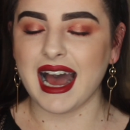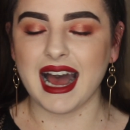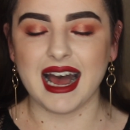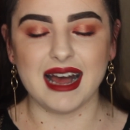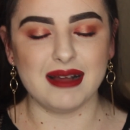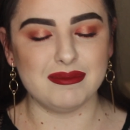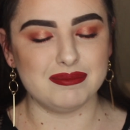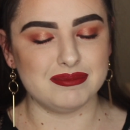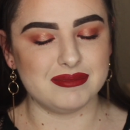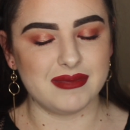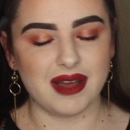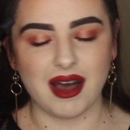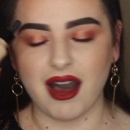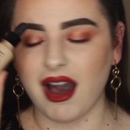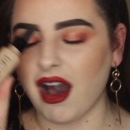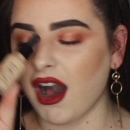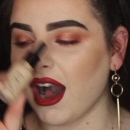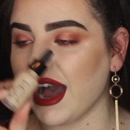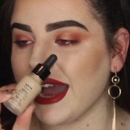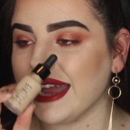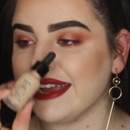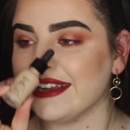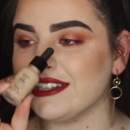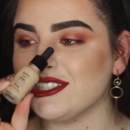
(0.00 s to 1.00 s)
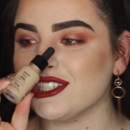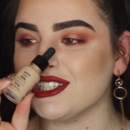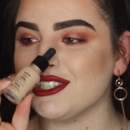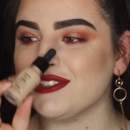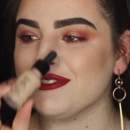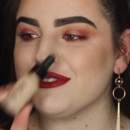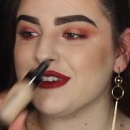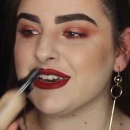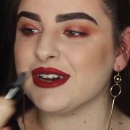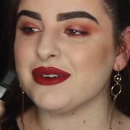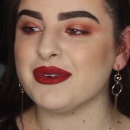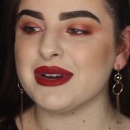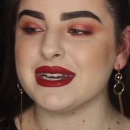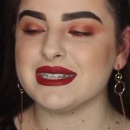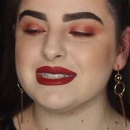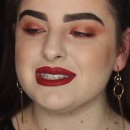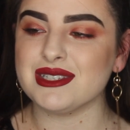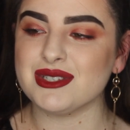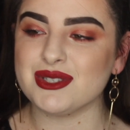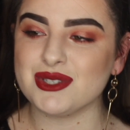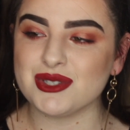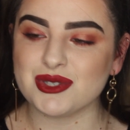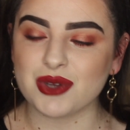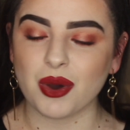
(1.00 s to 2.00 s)
I just feel it's
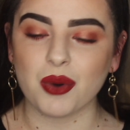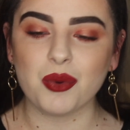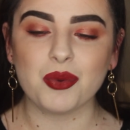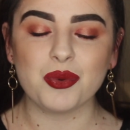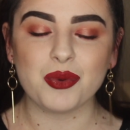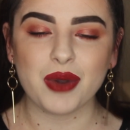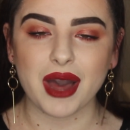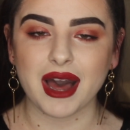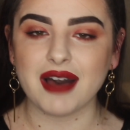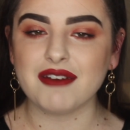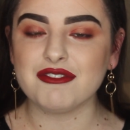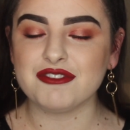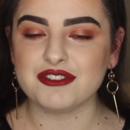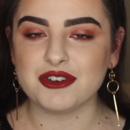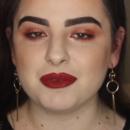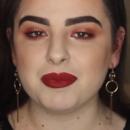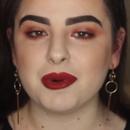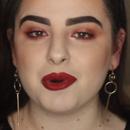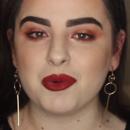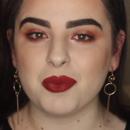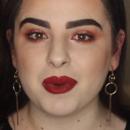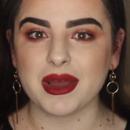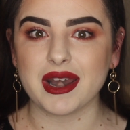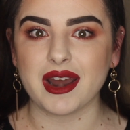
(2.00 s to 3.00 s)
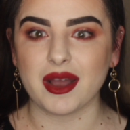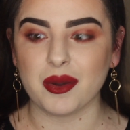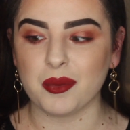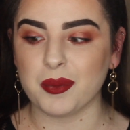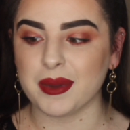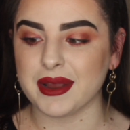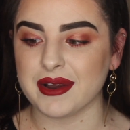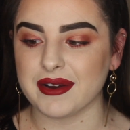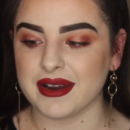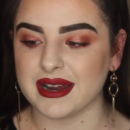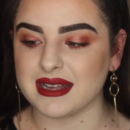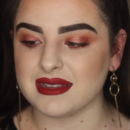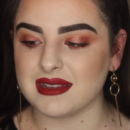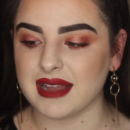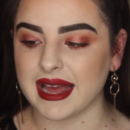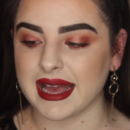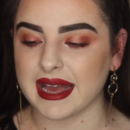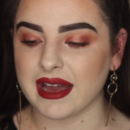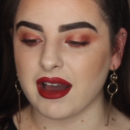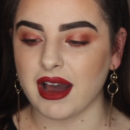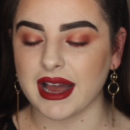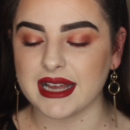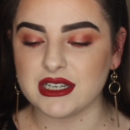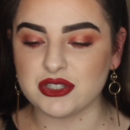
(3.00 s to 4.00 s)
so comfortable when I wear it.
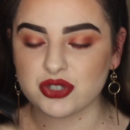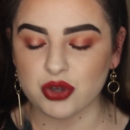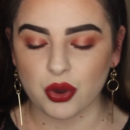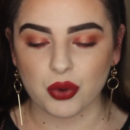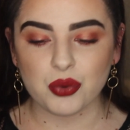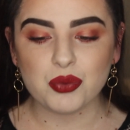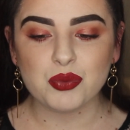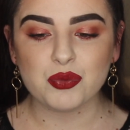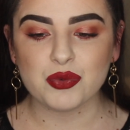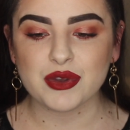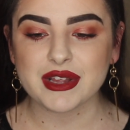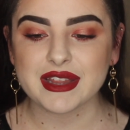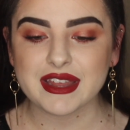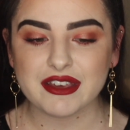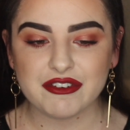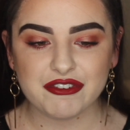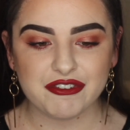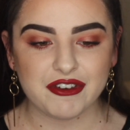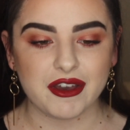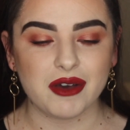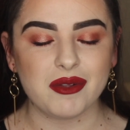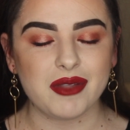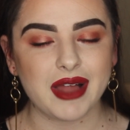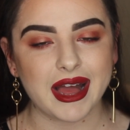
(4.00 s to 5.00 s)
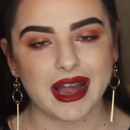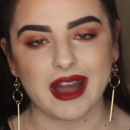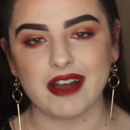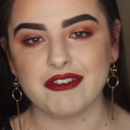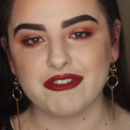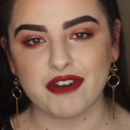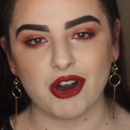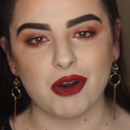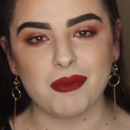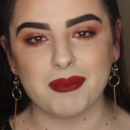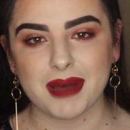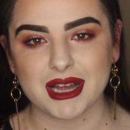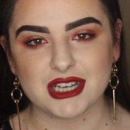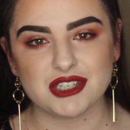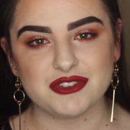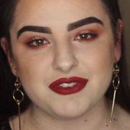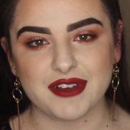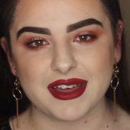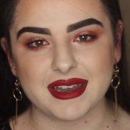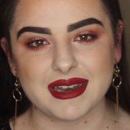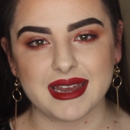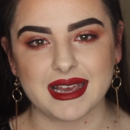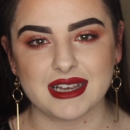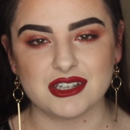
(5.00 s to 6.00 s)
Like, I don't really feel like I've got much
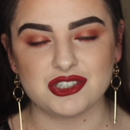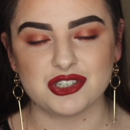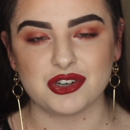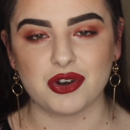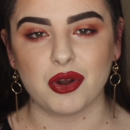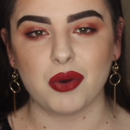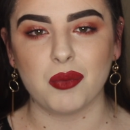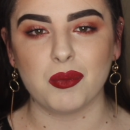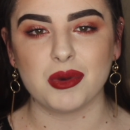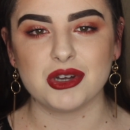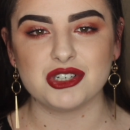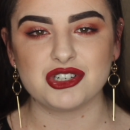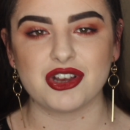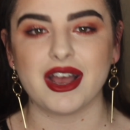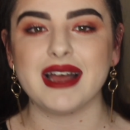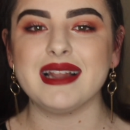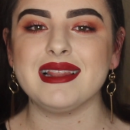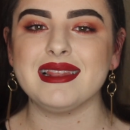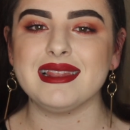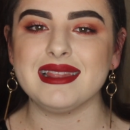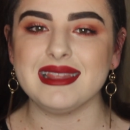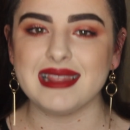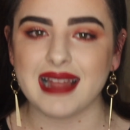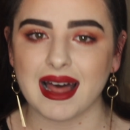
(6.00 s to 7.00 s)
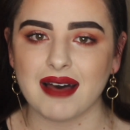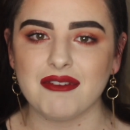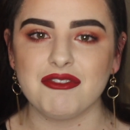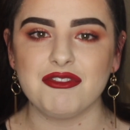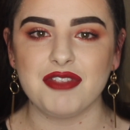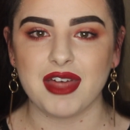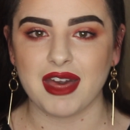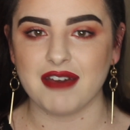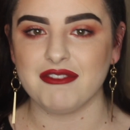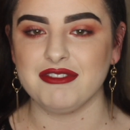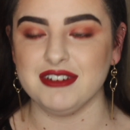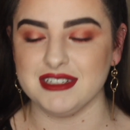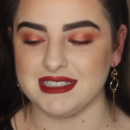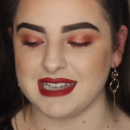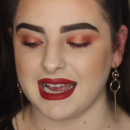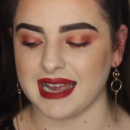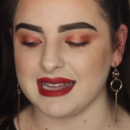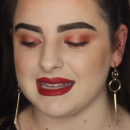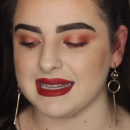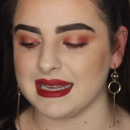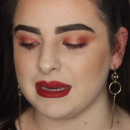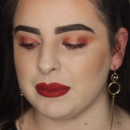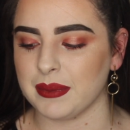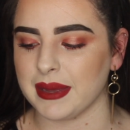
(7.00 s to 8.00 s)
foundation on, which I love that for
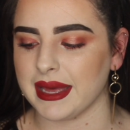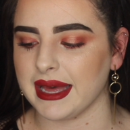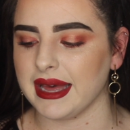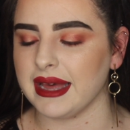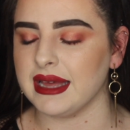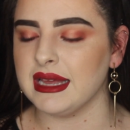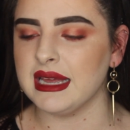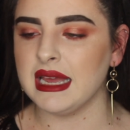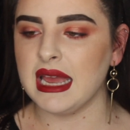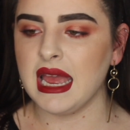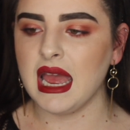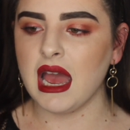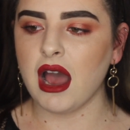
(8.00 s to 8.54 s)
daily wear.